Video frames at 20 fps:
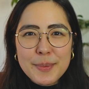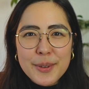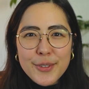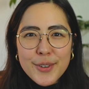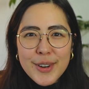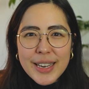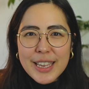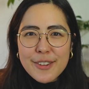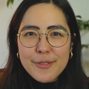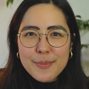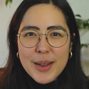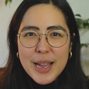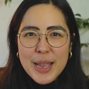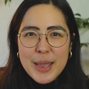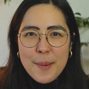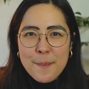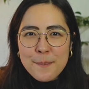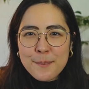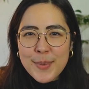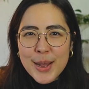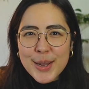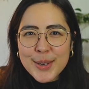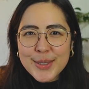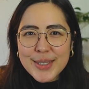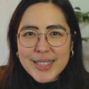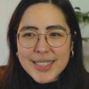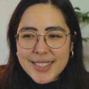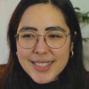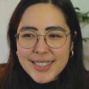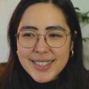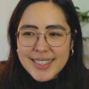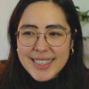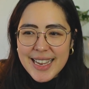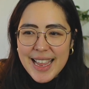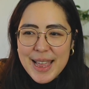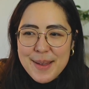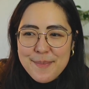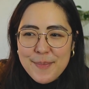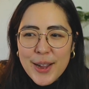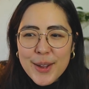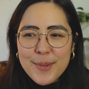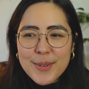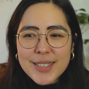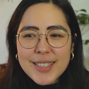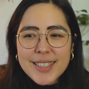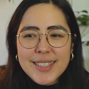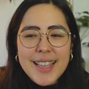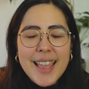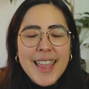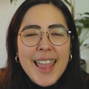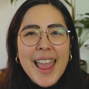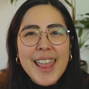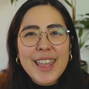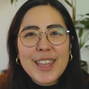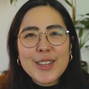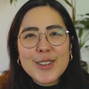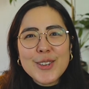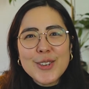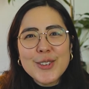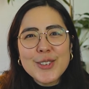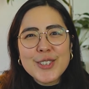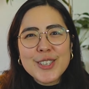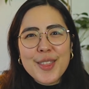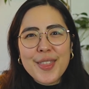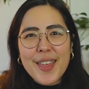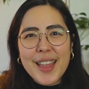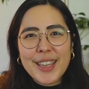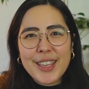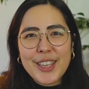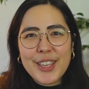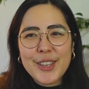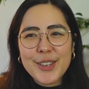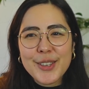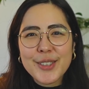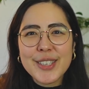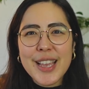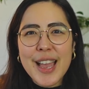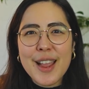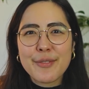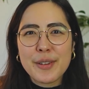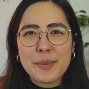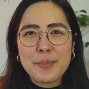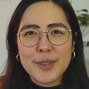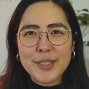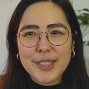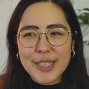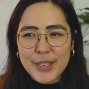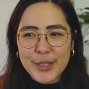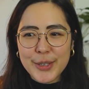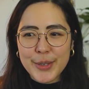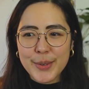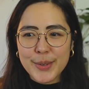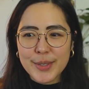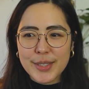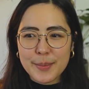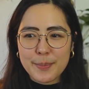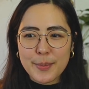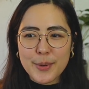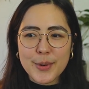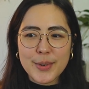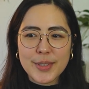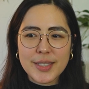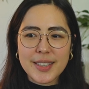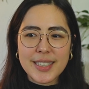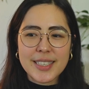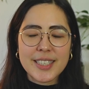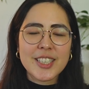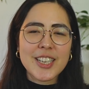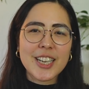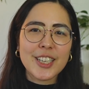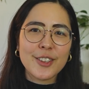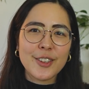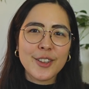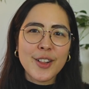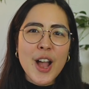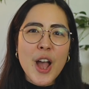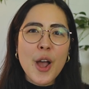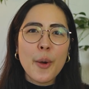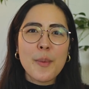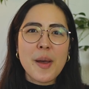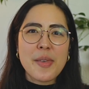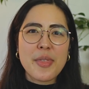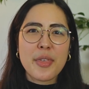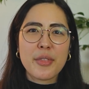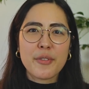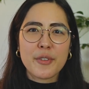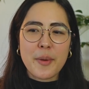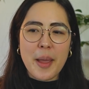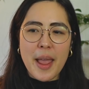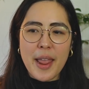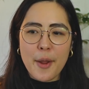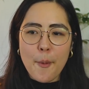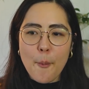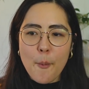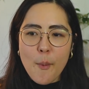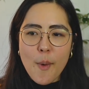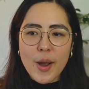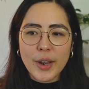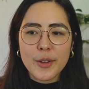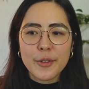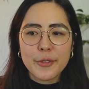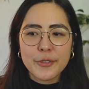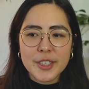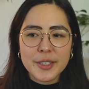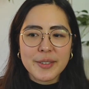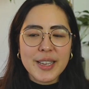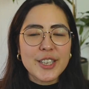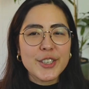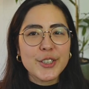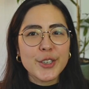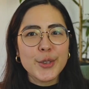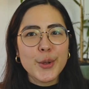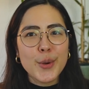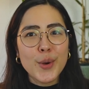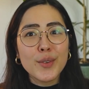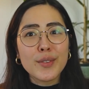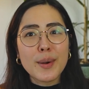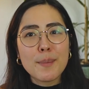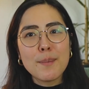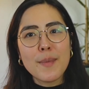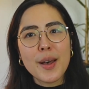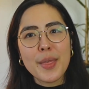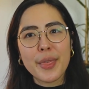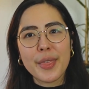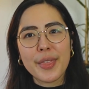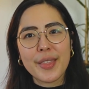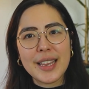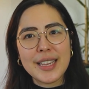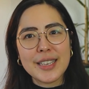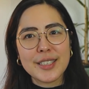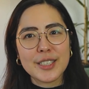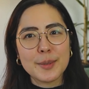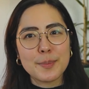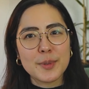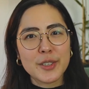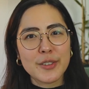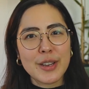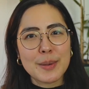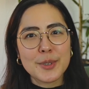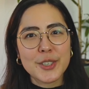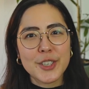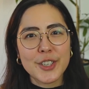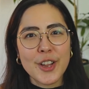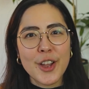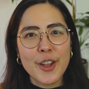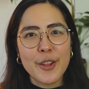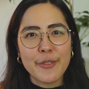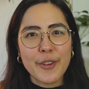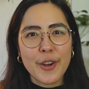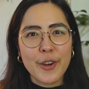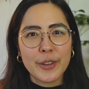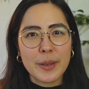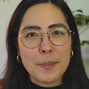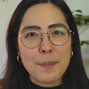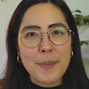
before I give my bonus tip, I want to say a huge thank you to everybody who supports this channel, whether through a one-off donation or a monthly subscription over on